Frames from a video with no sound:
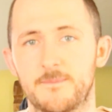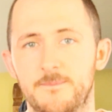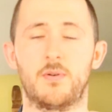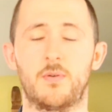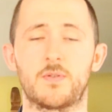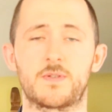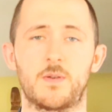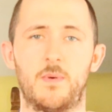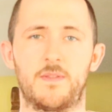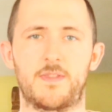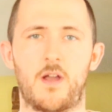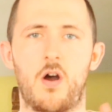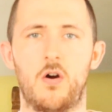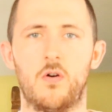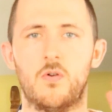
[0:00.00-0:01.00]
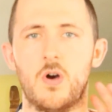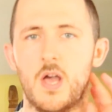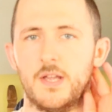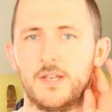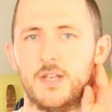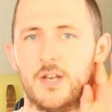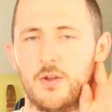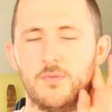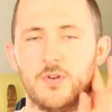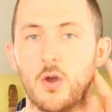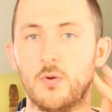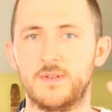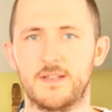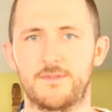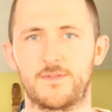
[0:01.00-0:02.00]
But also with the whole, you know,
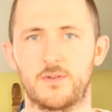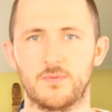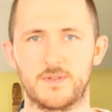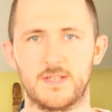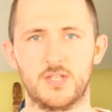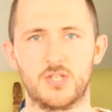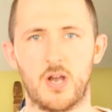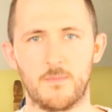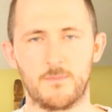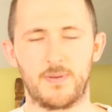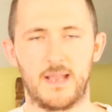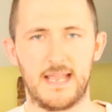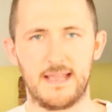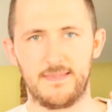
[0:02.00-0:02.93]
no difficulty jump,